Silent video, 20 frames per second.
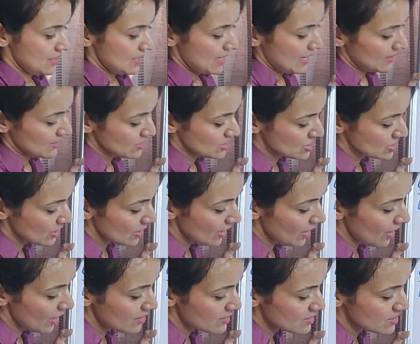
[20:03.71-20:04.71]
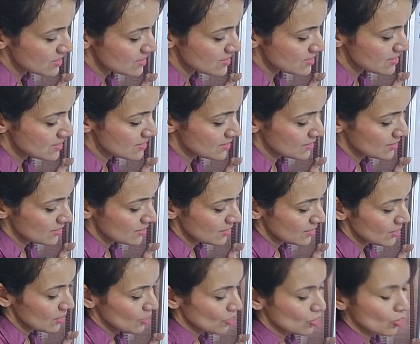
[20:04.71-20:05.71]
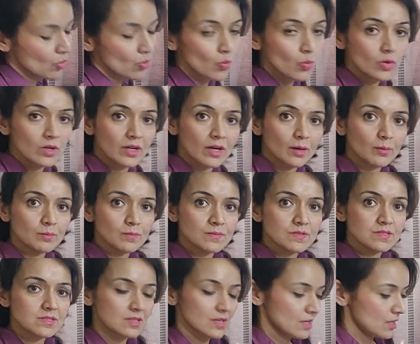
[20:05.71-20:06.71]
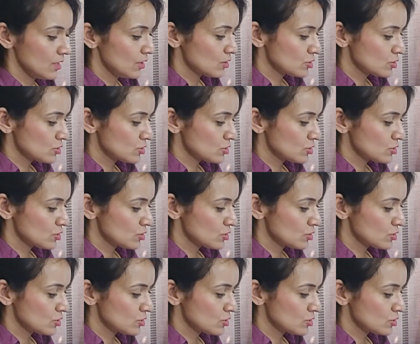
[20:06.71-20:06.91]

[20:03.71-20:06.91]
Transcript: and charge is in coulombs.